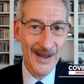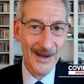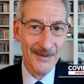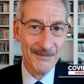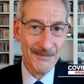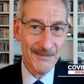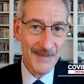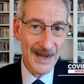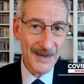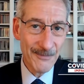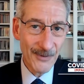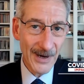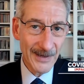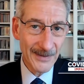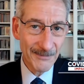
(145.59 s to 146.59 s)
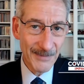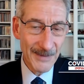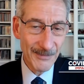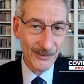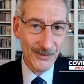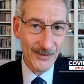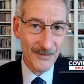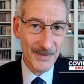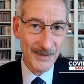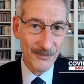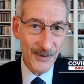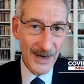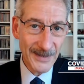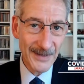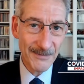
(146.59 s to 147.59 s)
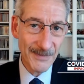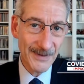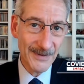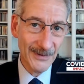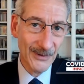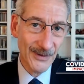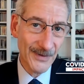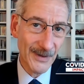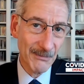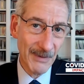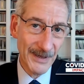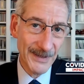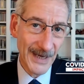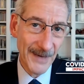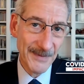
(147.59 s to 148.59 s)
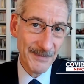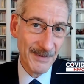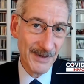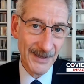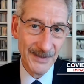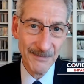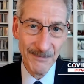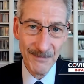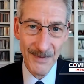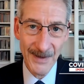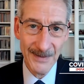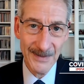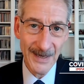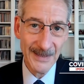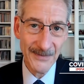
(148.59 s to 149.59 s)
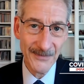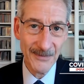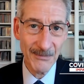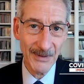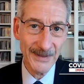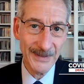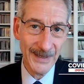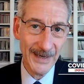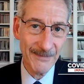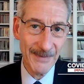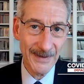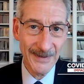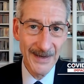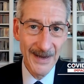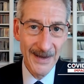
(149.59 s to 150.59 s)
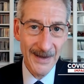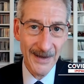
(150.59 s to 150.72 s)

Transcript: Um, many preg- people who have been pregnant be- learn their blood types because they test for blood type, and,